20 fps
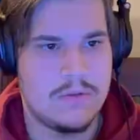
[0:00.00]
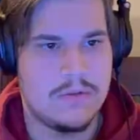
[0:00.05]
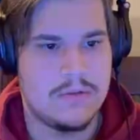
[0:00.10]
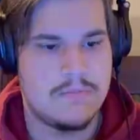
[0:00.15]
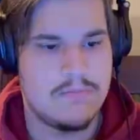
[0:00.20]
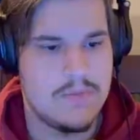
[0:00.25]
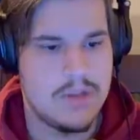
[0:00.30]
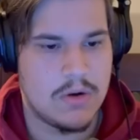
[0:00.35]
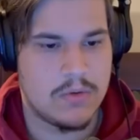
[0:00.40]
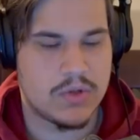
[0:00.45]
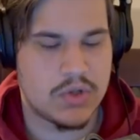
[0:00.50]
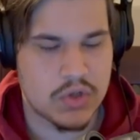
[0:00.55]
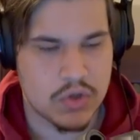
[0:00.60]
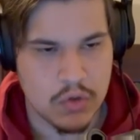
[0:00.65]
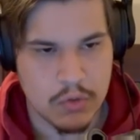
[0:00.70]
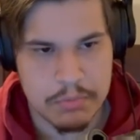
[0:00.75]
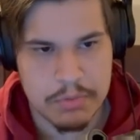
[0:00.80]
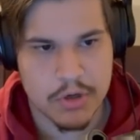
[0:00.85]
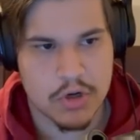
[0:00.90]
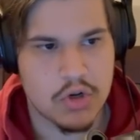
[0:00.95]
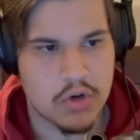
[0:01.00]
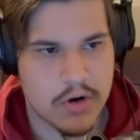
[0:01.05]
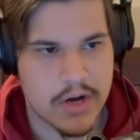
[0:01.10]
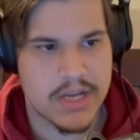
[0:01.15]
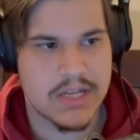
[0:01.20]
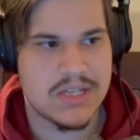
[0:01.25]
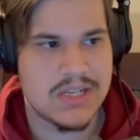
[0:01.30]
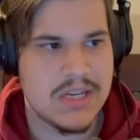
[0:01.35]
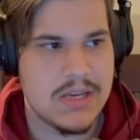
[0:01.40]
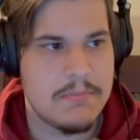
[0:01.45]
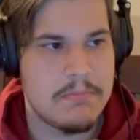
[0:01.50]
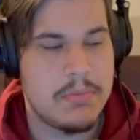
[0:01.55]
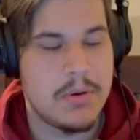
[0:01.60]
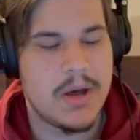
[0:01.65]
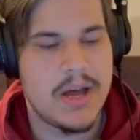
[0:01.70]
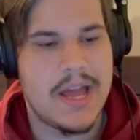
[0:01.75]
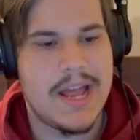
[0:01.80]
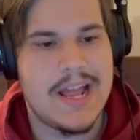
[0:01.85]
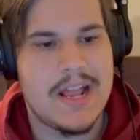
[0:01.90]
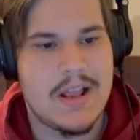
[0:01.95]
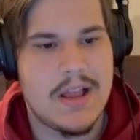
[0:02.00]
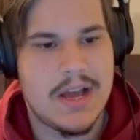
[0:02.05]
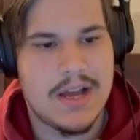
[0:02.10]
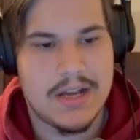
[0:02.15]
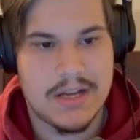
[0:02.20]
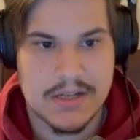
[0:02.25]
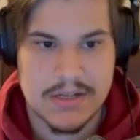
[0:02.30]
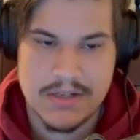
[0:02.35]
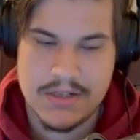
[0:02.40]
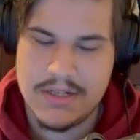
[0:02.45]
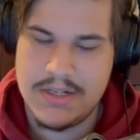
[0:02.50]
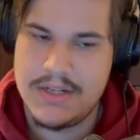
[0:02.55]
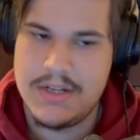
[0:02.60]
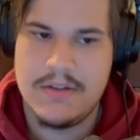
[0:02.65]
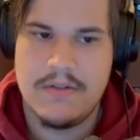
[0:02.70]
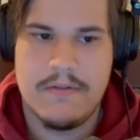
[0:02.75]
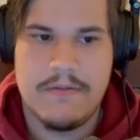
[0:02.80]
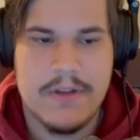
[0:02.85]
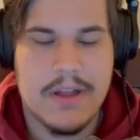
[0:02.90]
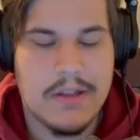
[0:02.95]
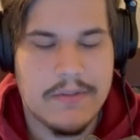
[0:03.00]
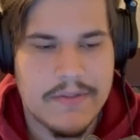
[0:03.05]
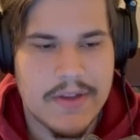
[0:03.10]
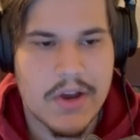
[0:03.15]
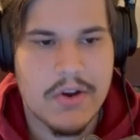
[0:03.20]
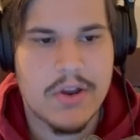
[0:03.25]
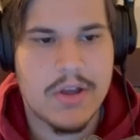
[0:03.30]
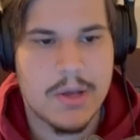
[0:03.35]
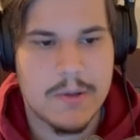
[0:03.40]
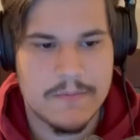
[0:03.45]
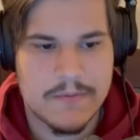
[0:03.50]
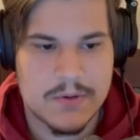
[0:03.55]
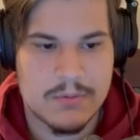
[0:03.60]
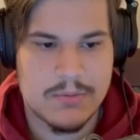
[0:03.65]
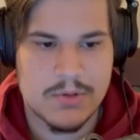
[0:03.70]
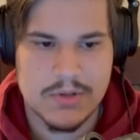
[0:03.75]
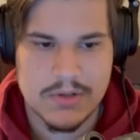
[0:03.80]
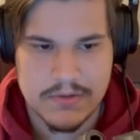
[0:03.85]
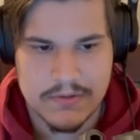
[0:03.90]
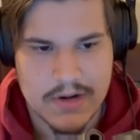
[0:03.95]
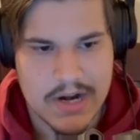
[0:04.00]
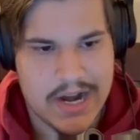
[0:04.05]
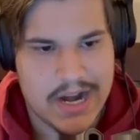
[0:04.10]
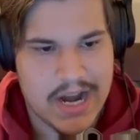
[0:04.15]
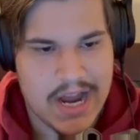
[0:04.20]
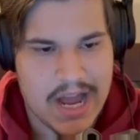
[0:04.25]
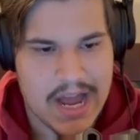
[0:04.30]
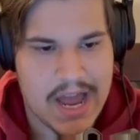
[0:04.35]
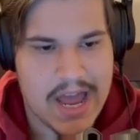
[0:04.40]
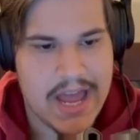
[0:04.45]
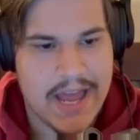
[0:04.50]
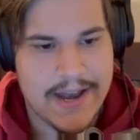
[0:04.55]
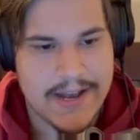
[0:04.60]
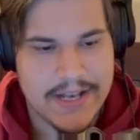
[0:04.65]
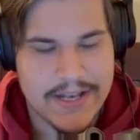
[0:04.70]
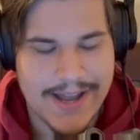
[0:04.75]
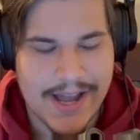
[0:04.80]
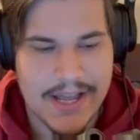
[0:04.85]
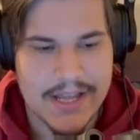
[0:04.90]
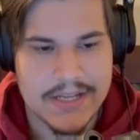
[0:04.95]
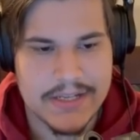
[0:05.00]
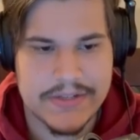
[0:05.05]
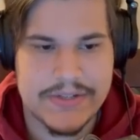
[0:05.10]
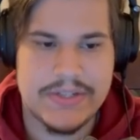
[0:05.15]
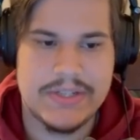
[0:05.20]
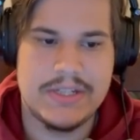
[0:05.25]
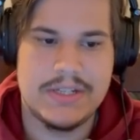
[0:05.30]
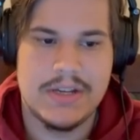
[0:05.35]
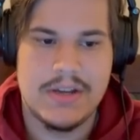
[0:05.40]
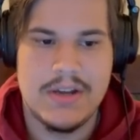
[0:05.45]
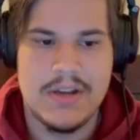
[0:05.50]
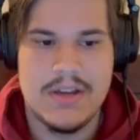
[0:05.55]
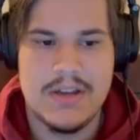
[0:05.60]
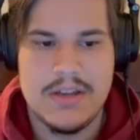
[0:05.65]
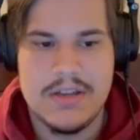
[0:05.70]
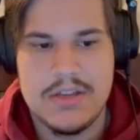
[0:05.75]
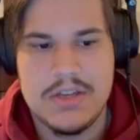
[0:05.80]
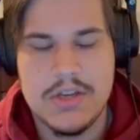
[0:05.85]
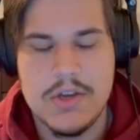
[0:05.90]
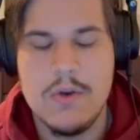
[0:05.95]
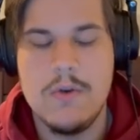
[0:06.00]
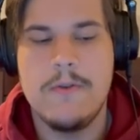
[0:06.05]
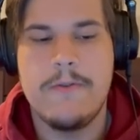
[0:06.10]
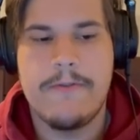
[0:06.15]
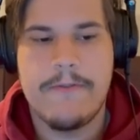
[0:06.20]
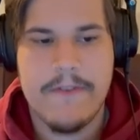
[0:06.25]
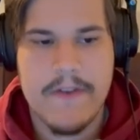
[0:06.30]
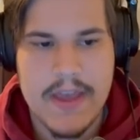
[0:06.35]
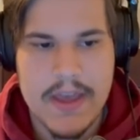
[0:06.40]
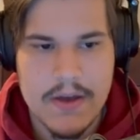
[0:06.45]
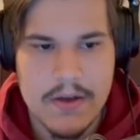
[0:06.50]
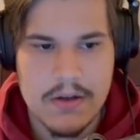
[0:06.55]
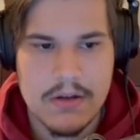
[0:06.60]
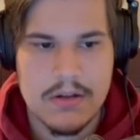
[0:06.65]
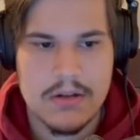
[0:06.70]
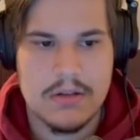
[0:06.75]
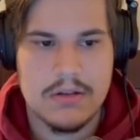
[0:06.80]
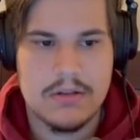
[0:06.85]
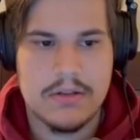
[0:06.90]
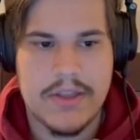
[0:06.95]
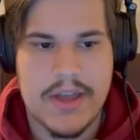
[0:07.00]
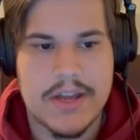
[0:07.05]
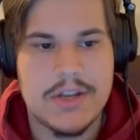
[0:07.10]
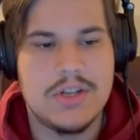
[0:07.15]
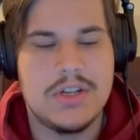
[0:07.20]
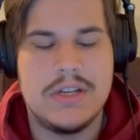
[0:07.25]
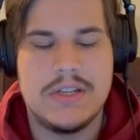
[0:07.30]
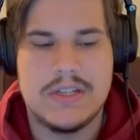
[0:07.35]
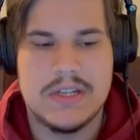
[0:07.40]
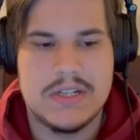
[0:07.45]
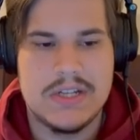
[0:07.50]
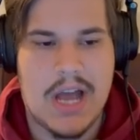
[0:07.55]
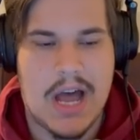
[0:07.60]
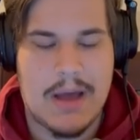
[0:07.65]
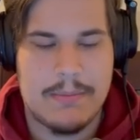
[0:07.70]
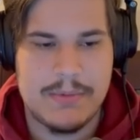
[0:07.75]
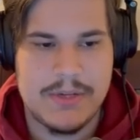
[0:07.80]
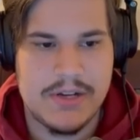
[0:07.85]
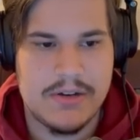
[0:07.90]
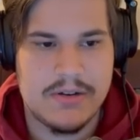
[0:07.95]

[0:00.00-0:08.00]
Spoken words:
you know, super crazy, but felt very comfortable, right? It does you feel that she's a top tier